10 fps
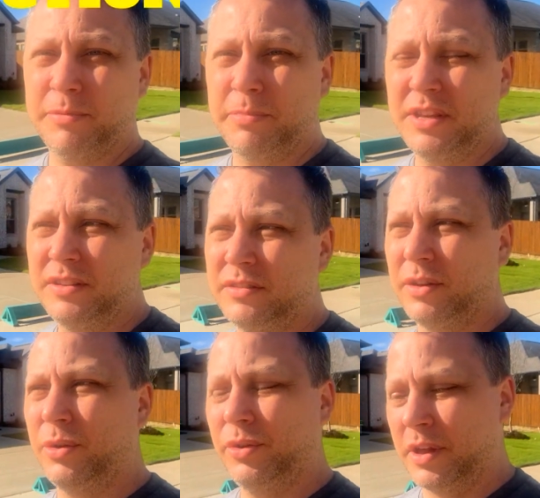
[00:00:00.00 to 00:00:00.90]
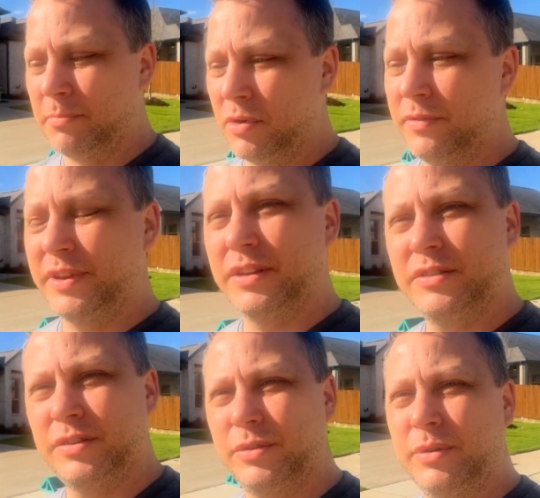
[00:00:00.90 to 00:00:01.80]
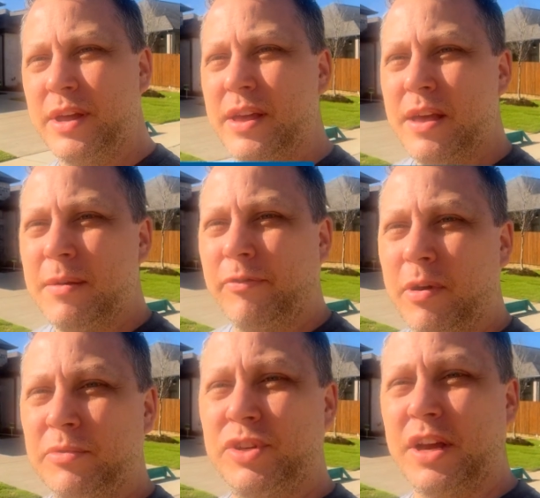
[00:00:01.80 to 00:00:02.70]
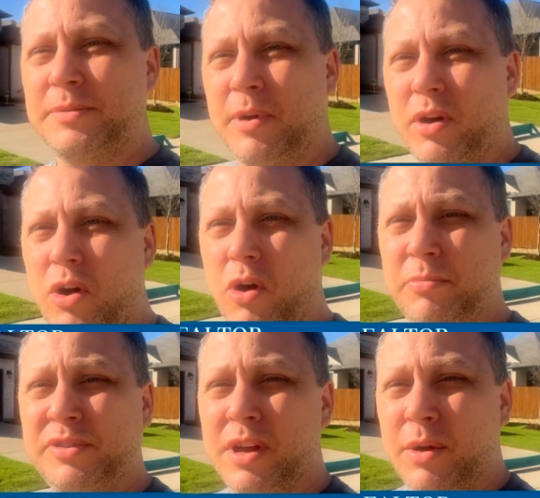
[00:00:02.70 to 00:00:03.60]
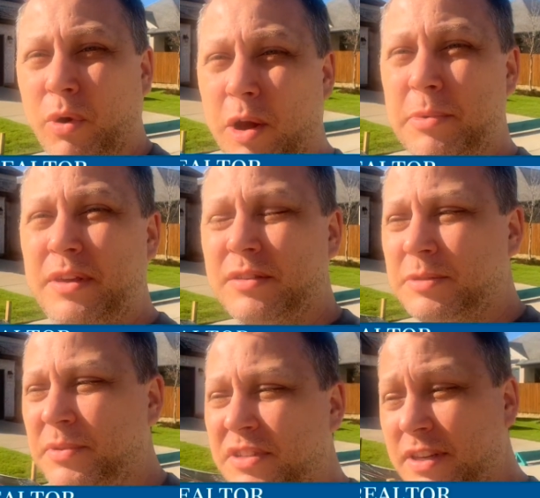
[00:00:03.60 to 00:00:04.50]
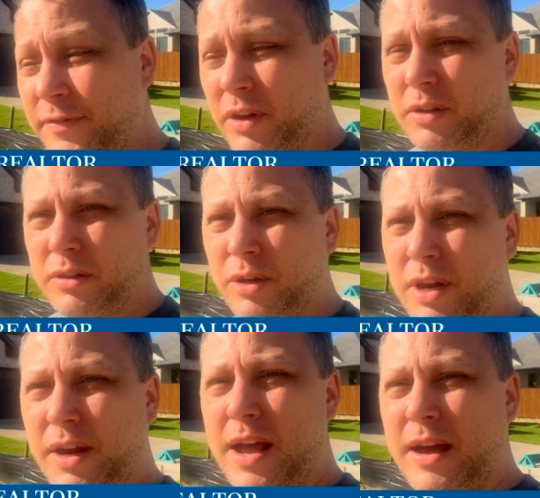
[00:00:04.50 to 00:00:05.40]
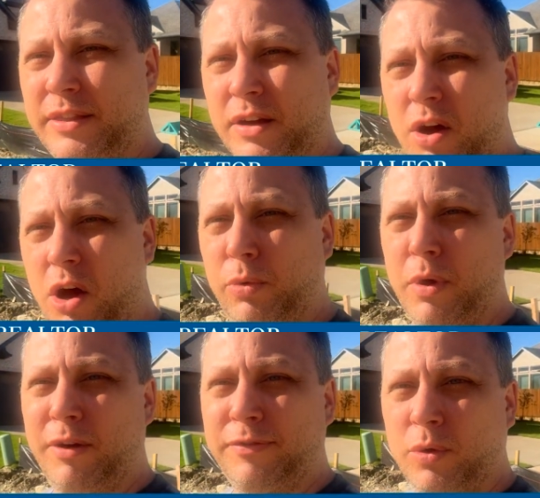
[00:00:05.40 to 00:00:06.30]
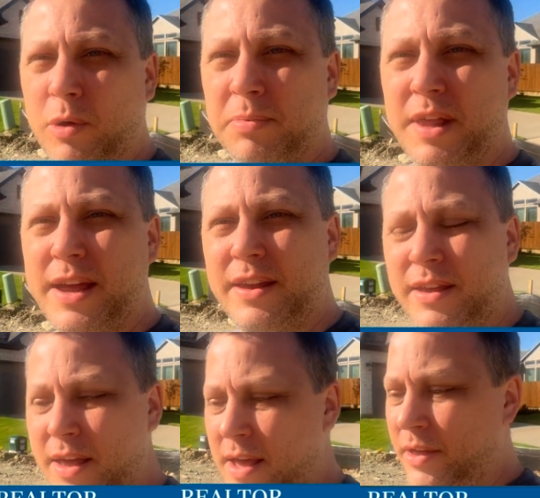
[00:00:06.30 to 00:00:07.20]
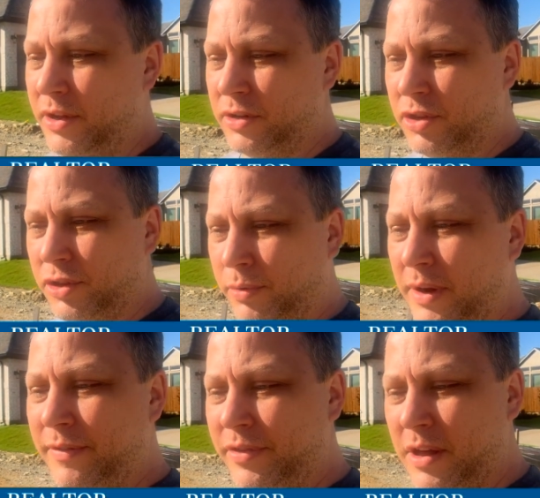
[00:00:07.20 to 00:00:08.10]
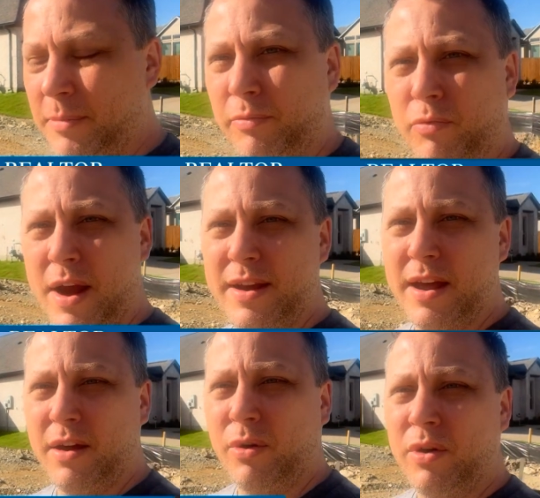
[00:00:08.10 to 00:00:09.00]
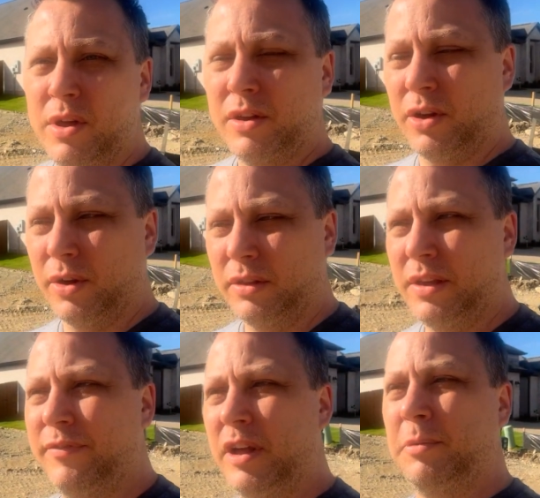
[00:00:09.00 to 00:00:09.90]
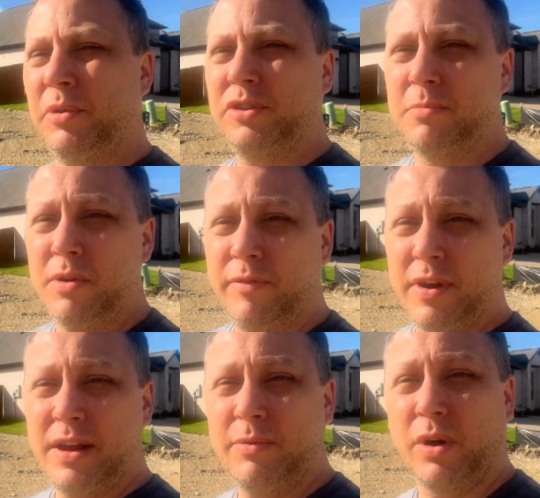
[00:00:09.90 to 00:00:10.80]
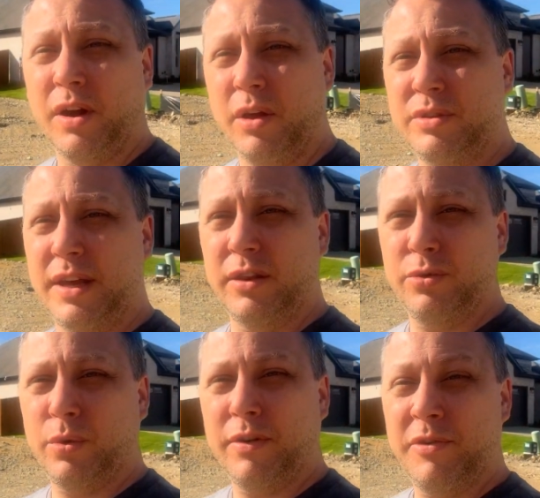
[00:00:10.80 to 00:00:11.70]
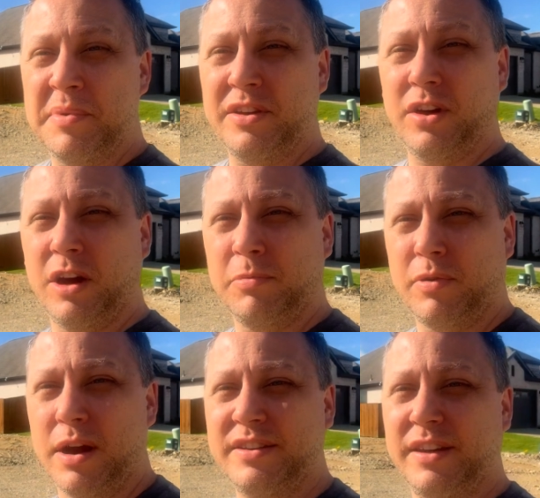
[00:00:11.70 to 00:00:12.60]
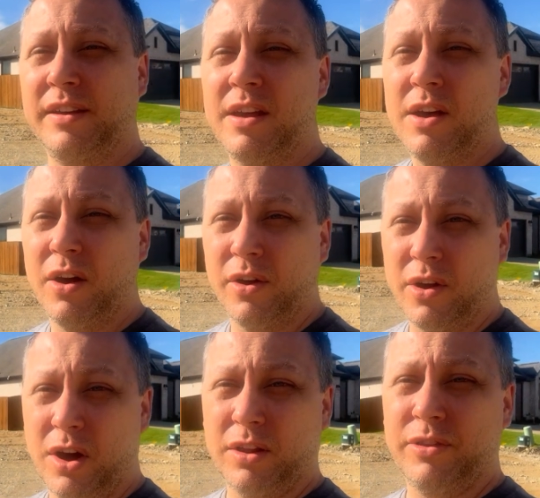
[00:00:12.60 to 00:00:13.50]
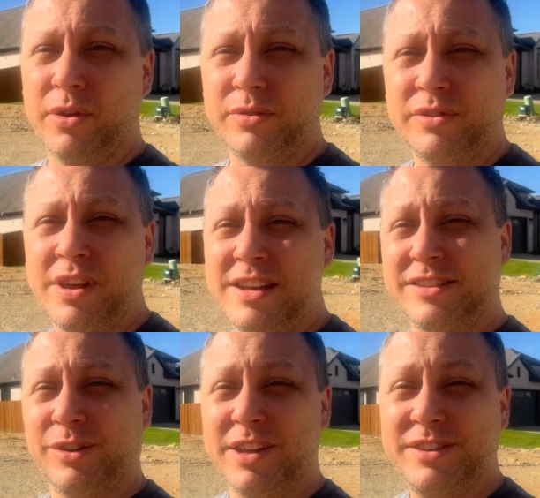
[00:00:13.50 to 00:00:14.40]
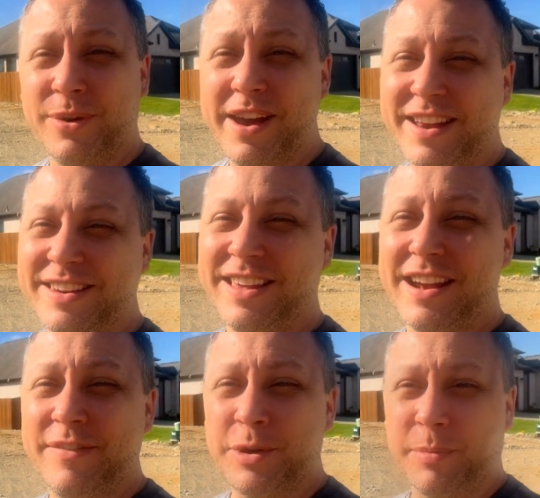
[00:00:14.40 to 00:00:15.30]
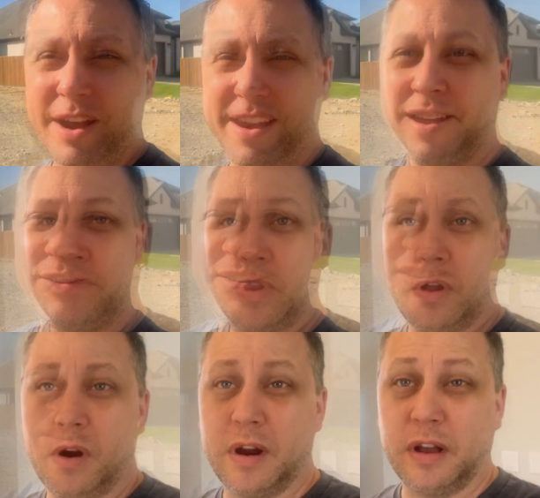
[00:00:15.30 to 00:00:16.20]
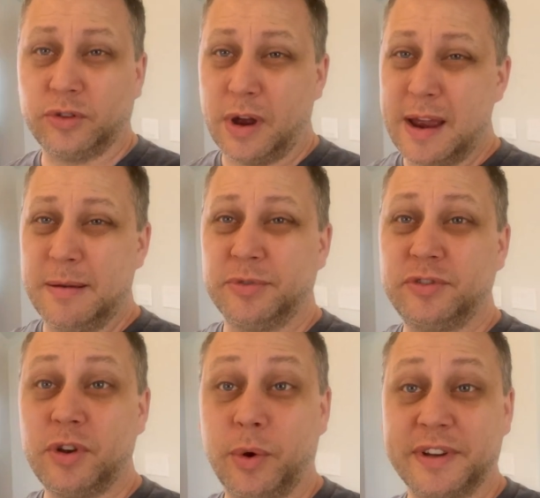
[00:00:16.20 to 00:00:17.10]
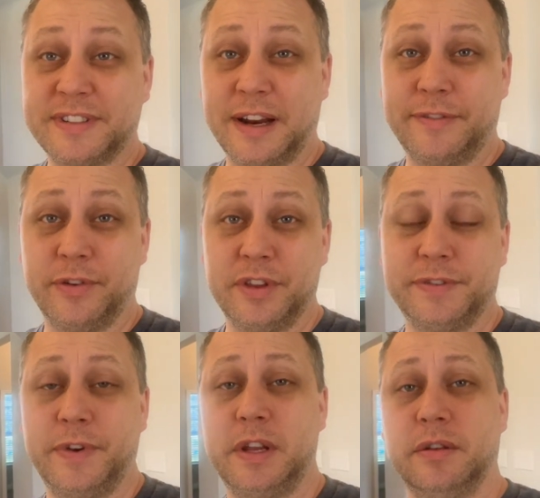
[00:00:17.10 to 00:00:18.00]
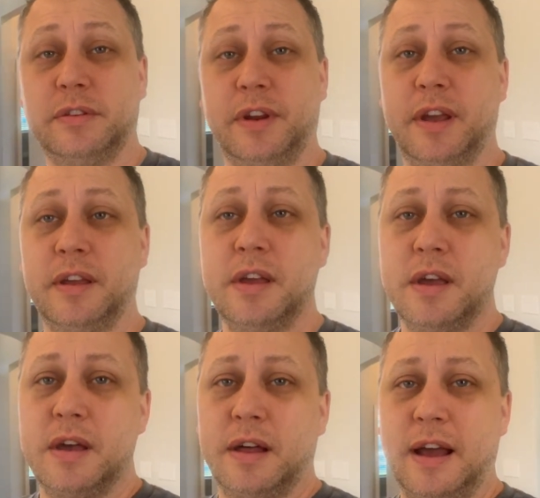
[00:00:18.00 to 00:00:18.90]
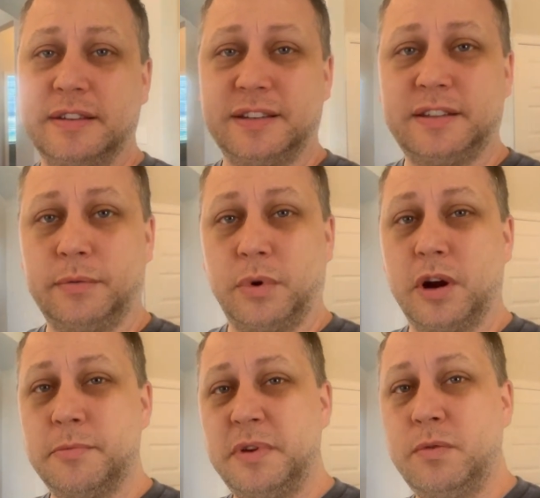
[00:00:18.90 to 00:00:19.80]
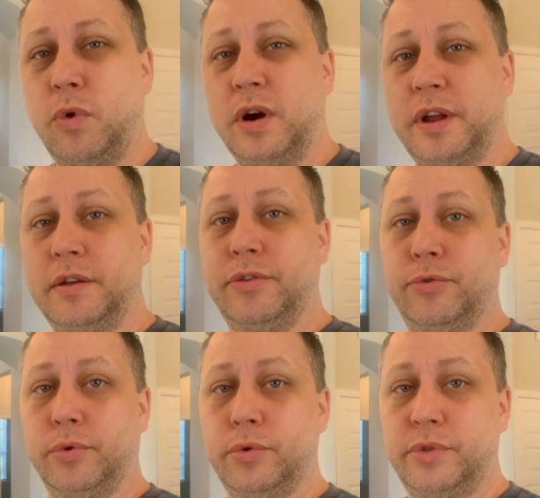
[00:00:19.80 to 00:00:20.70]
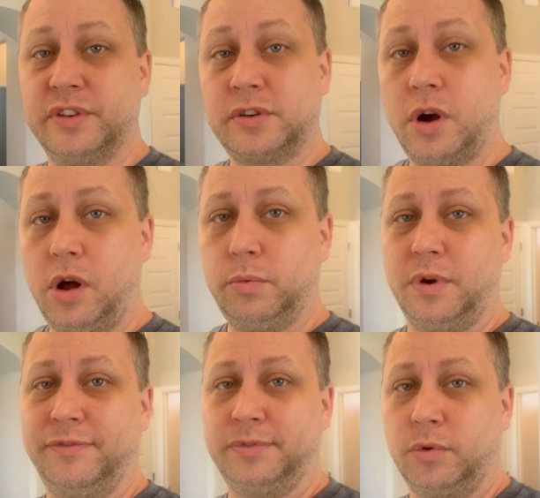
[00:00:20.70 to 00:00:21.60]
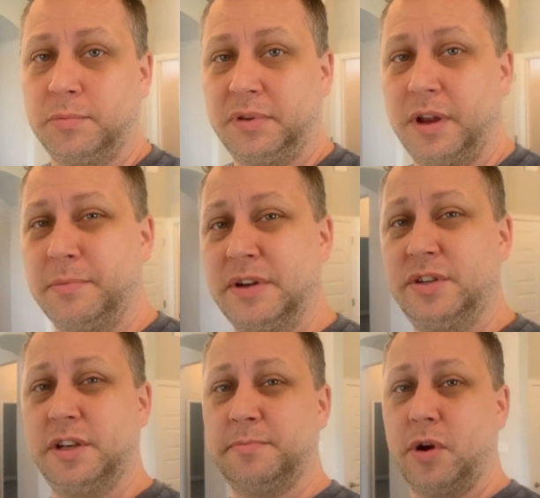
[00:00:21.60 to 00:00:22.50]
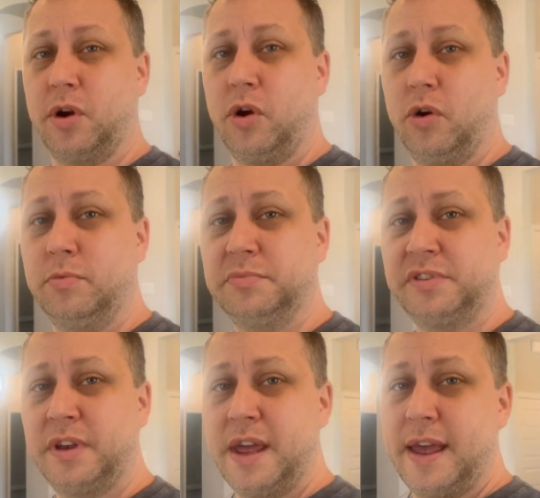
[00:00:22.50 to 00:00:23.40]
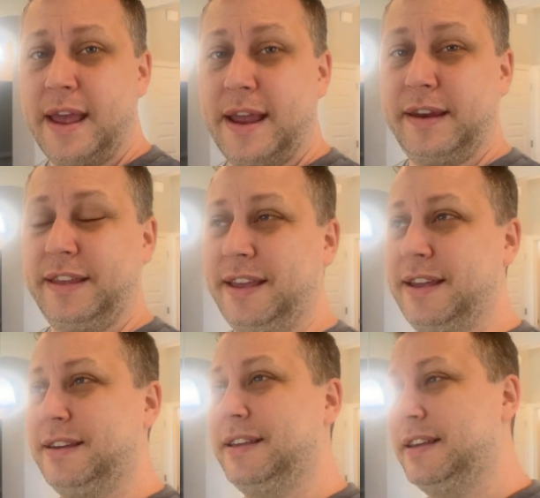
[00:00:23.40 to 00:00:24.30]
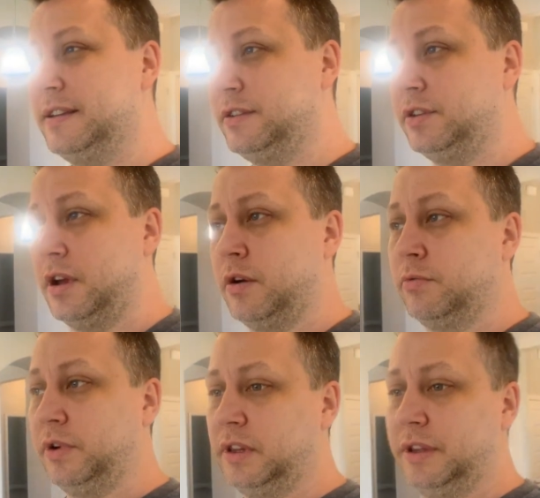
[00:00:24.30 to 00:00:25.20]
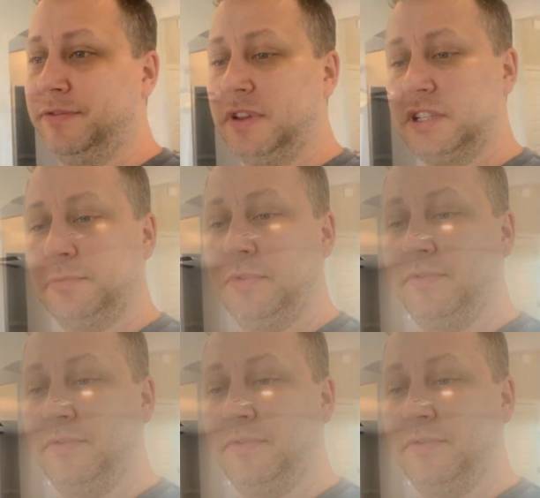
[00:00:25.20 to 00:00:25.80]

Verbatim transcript: be sold and moved into from Chesmar Homes. We're gonna be specifically looking at the Caldwell floor plan. There's three of them right now currently available to move in. We're gonna go take a tour of them and talk pricing on all of those. So let's go ahead and get after them right now. All right, y'all, so I am so excited for this video today as I said, we're going to be walking through this Caldwell floor plan by Chesmar Homes, and it is a really flexible